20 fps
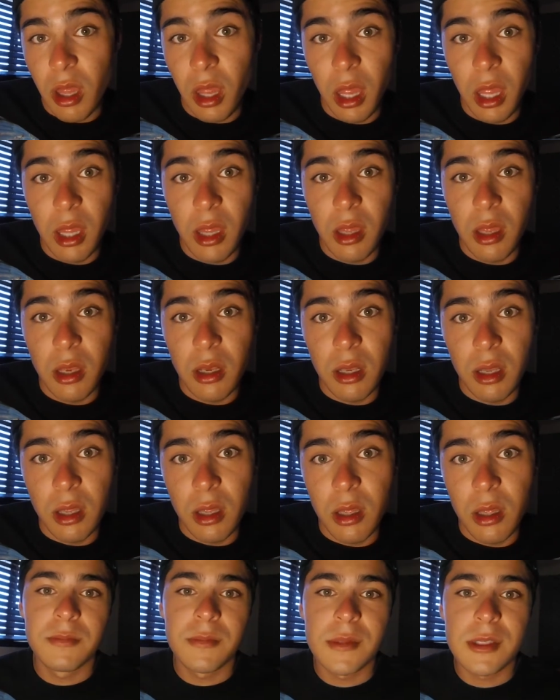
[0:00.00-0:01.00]

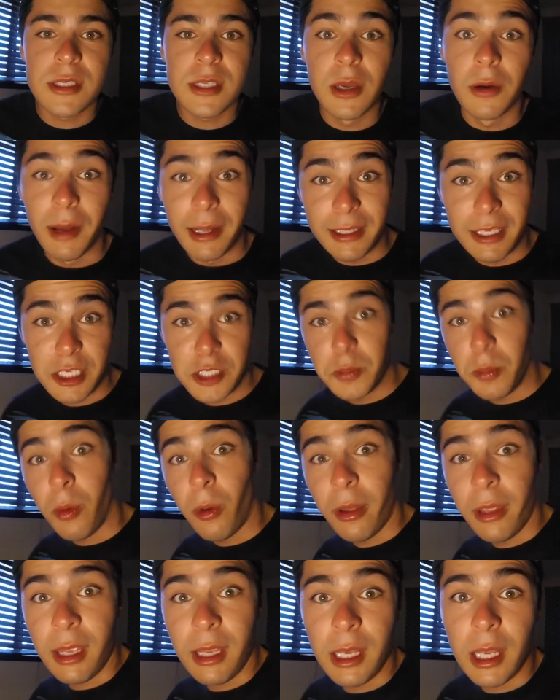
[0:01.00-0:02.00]
And so at this
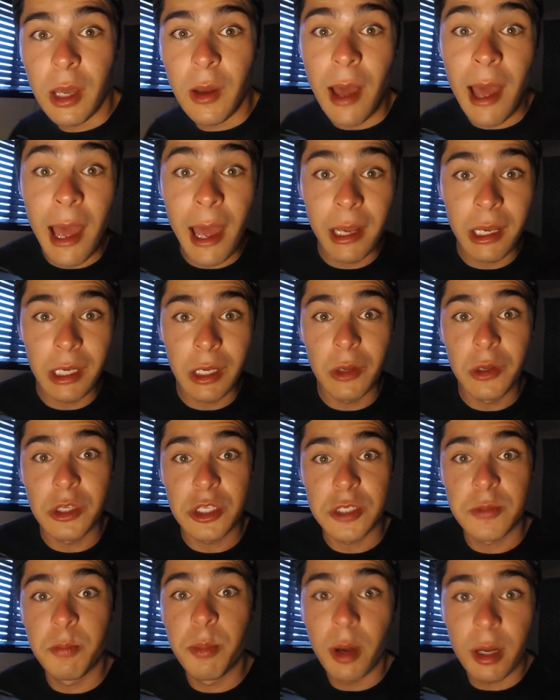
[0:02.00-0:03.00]
point, I had,
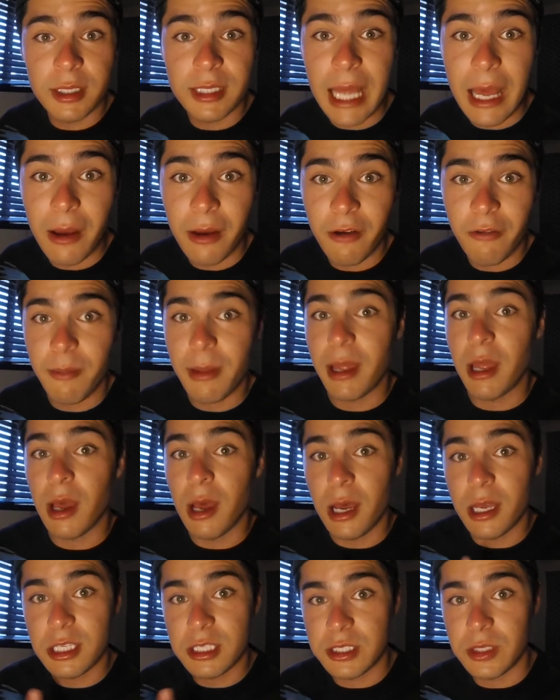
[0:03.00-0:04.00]
just booked out of my
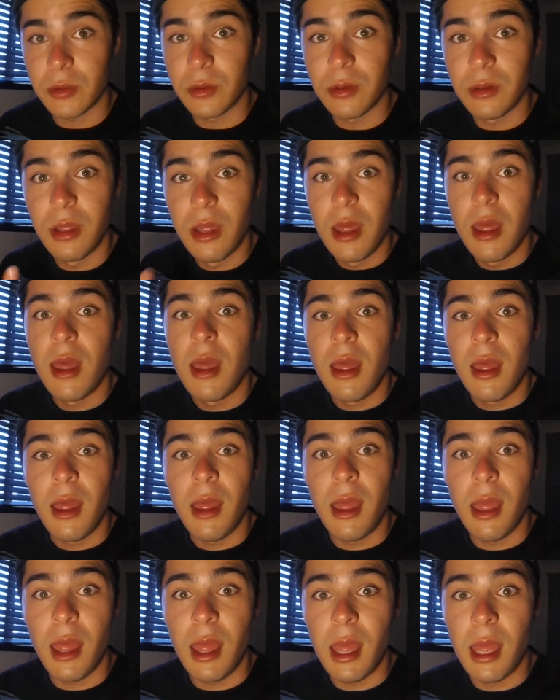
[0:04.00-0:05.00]
hostel,
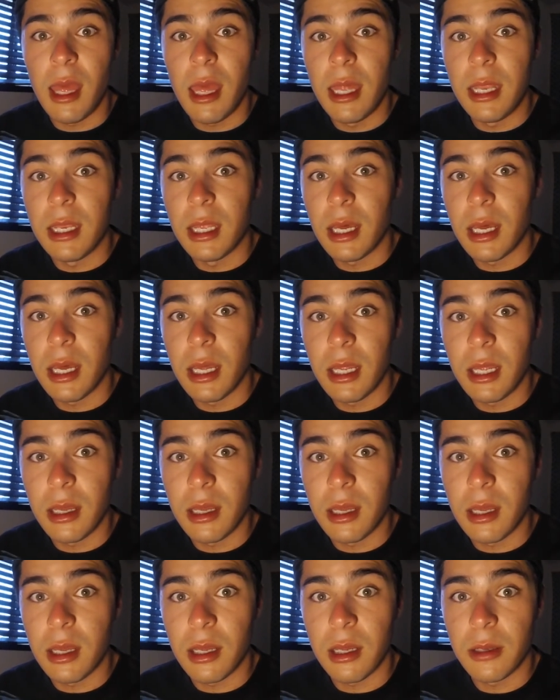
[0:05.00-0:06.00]
and
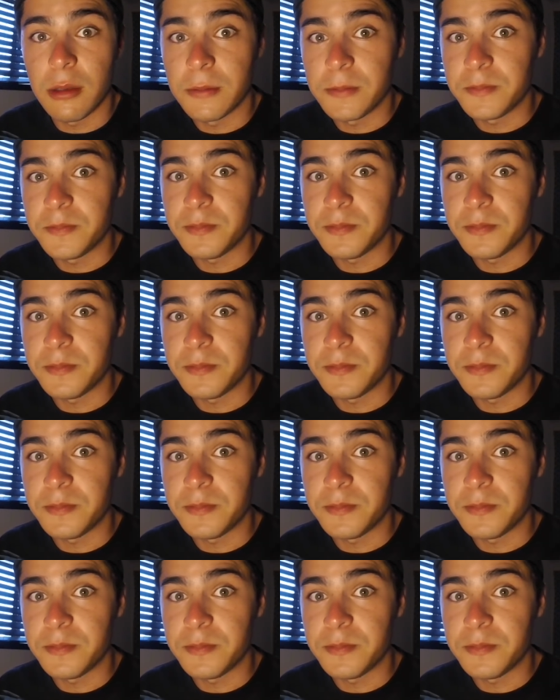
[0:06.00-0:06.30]
I